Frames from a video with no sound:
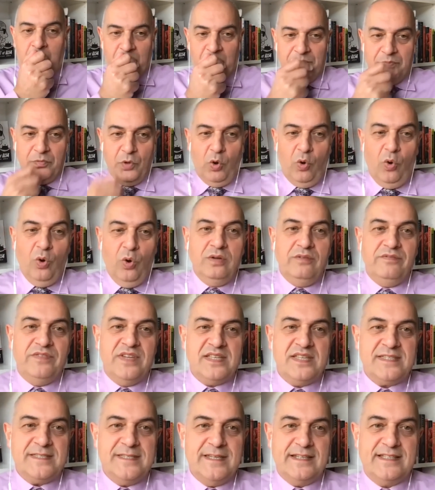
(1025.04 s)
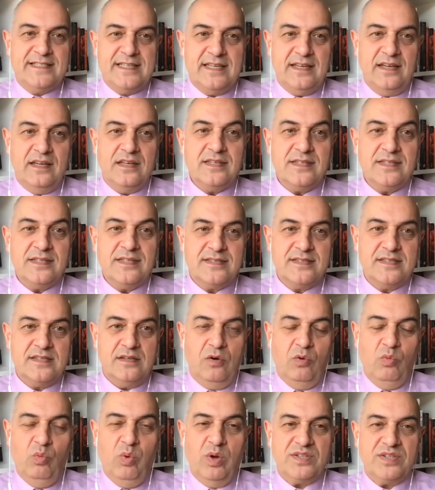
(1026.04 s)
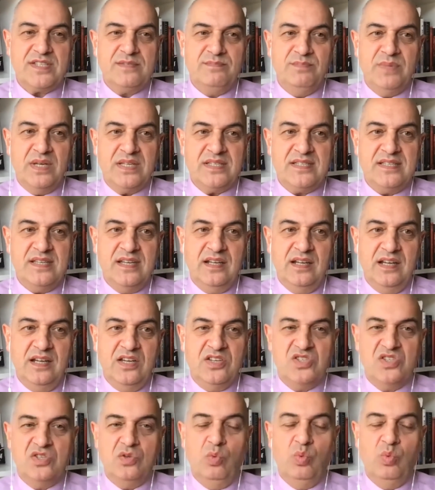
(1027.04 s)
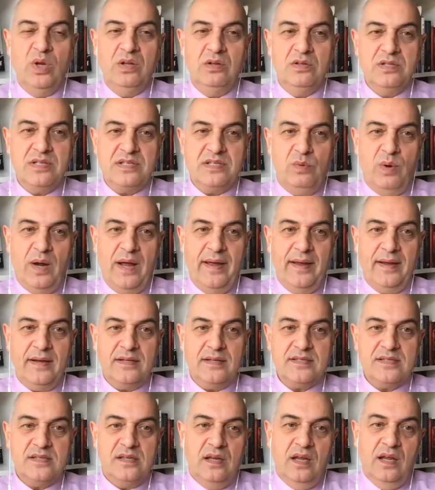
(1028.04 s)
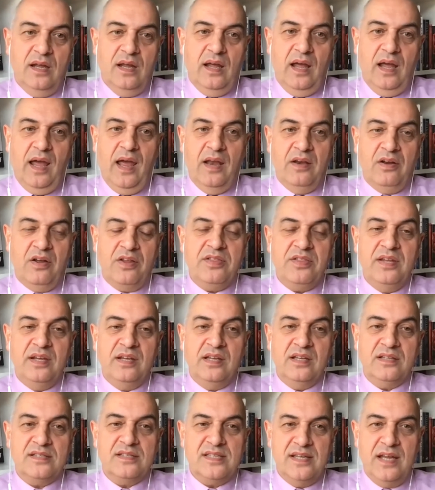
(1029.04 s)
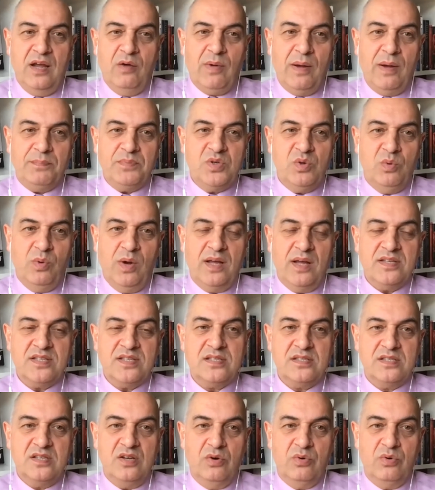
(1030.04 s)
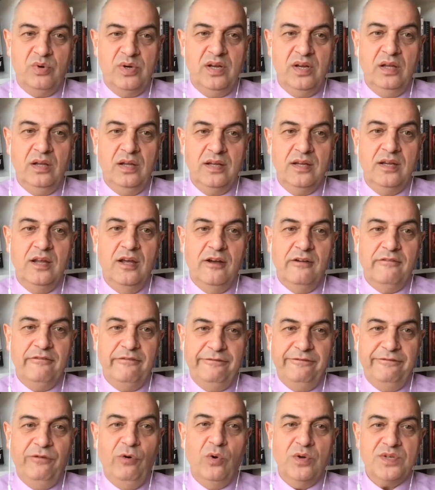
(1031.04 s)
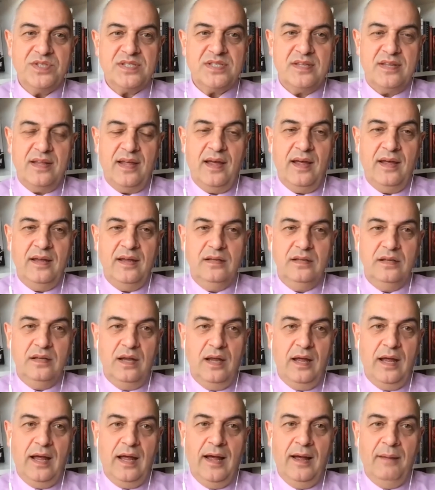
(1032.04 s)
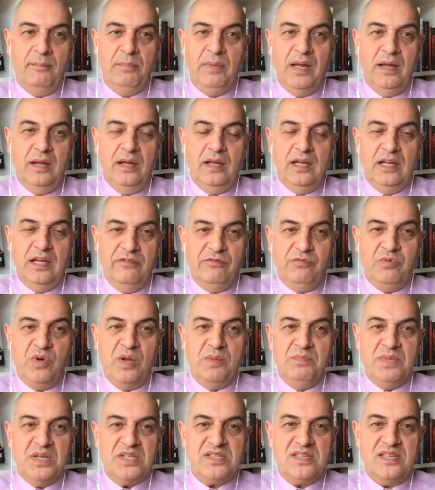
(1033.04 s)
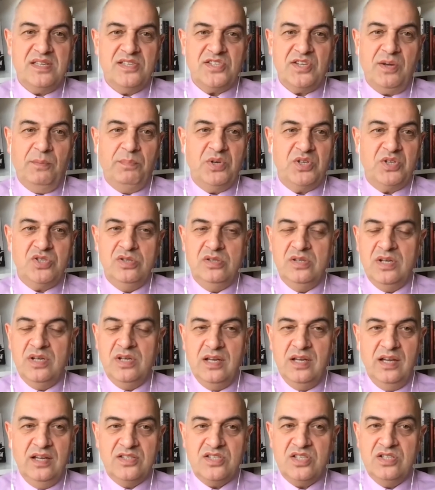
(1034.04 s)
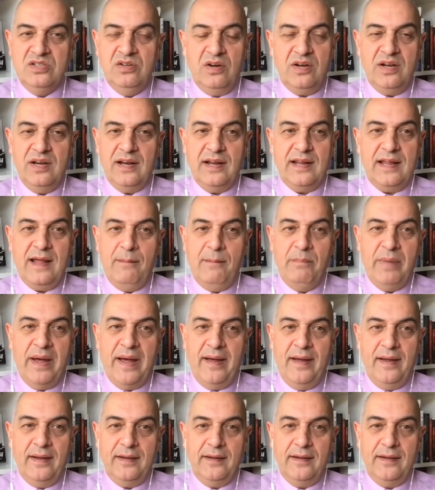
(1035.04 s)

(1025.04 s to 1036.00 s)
All of this exists. What's missing is the will to act. And I think it's now up to us to really force that. If we miss this opportunity, it's not going to come back.